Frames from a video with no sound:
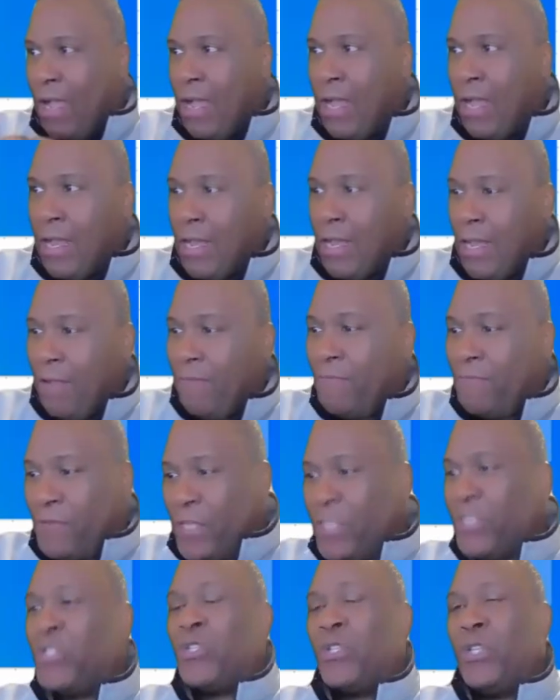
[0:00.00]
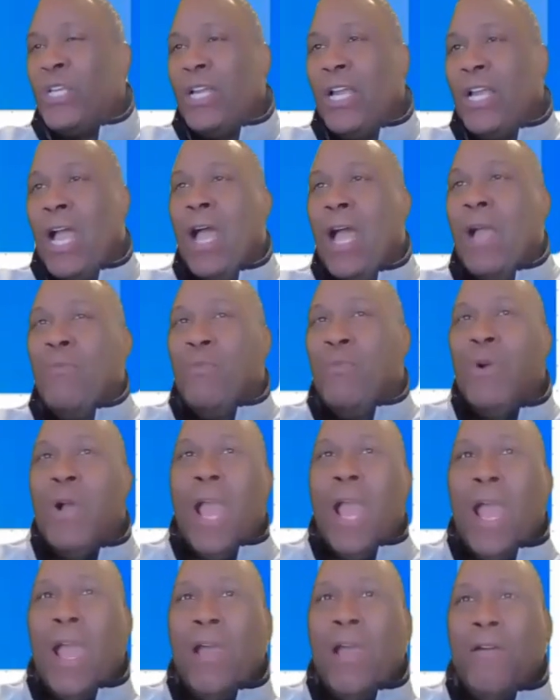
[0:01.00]
Eventually, I will
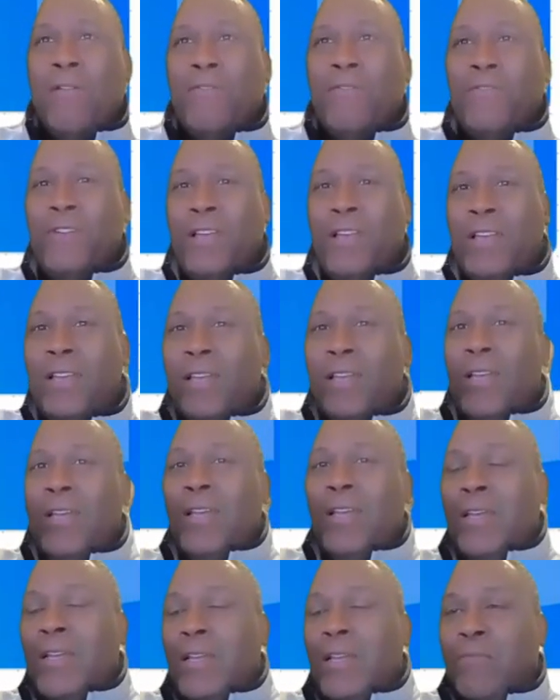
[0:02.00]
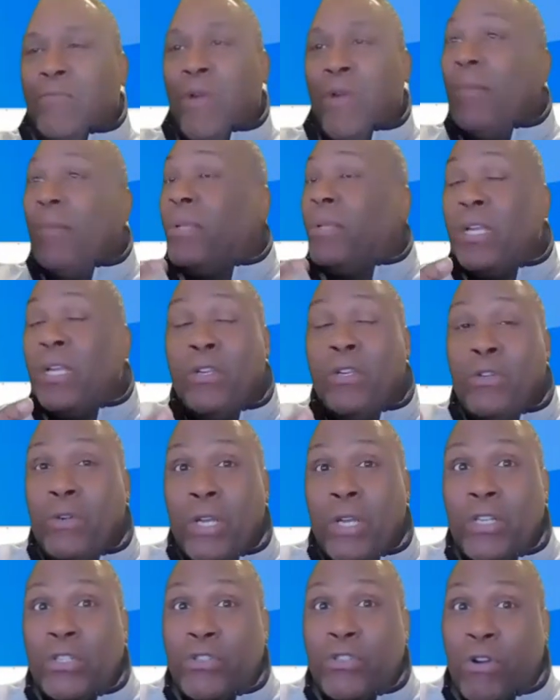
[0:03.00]
have probably a new
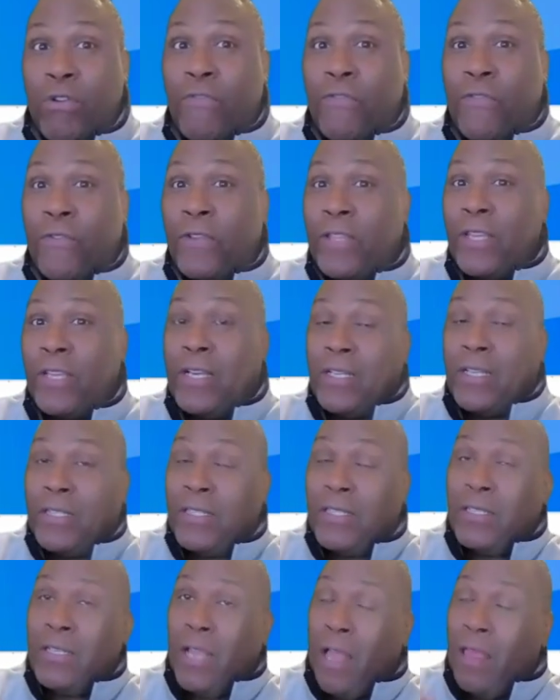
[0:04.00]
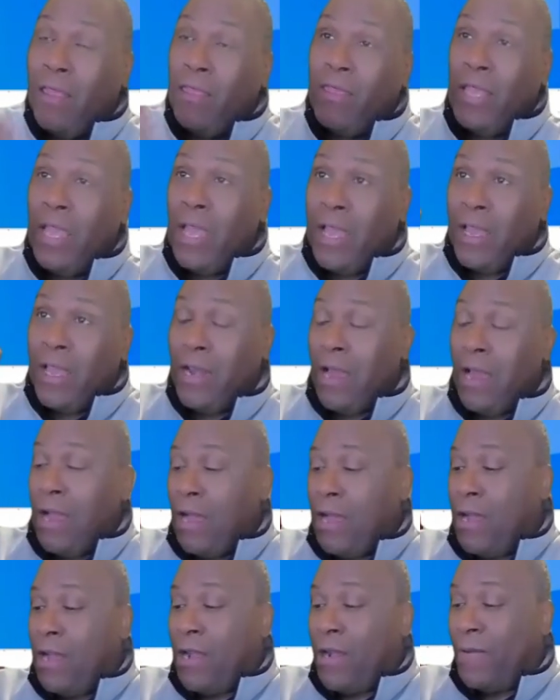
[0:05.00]
intro for this. Then
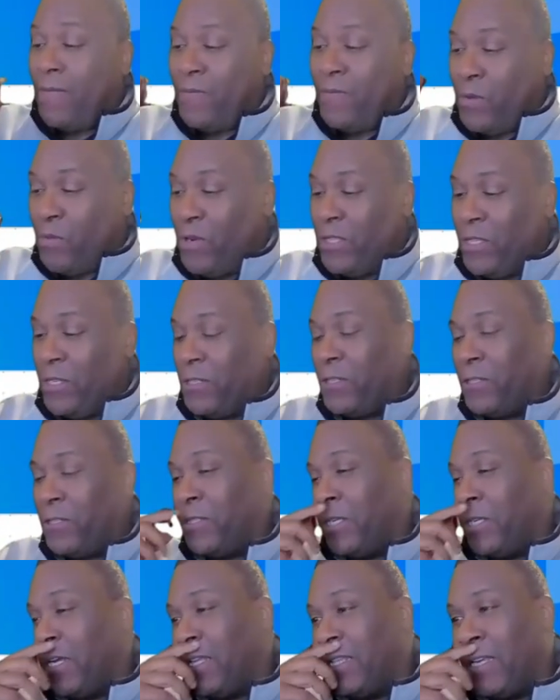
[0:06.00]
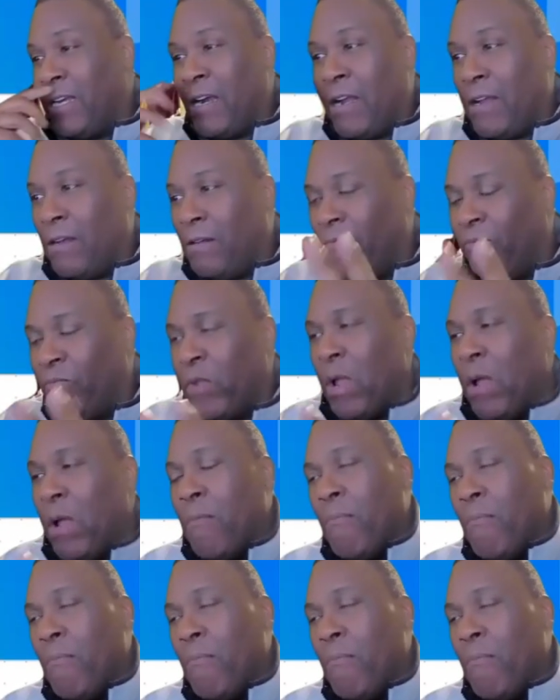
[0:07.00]
the one that you're seeing there, I'll